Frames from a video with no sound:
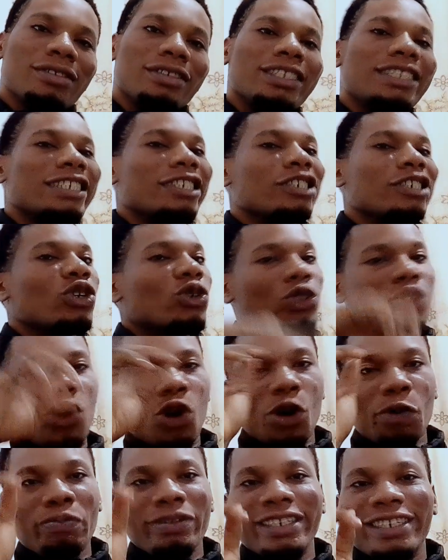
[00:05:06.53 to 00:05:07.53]
still goes
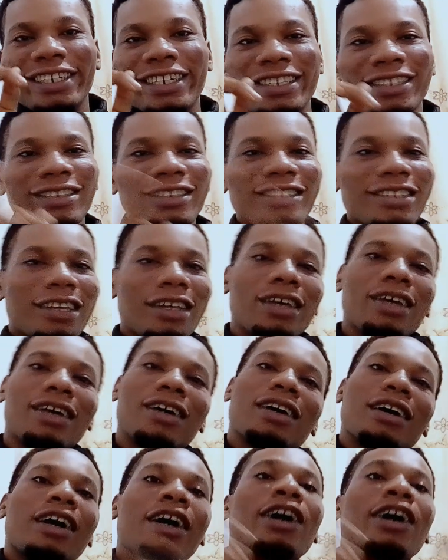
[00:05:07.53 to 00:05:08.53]
up again.
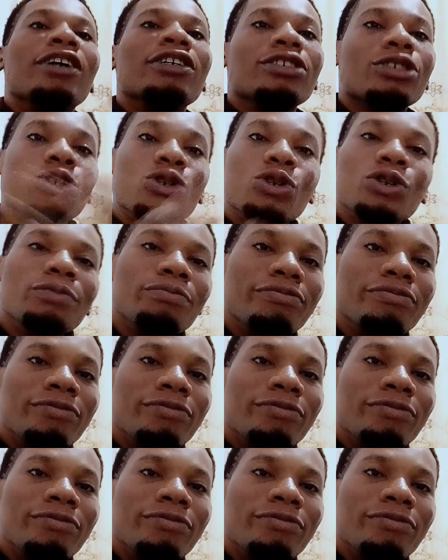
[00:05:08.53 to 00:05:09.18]
So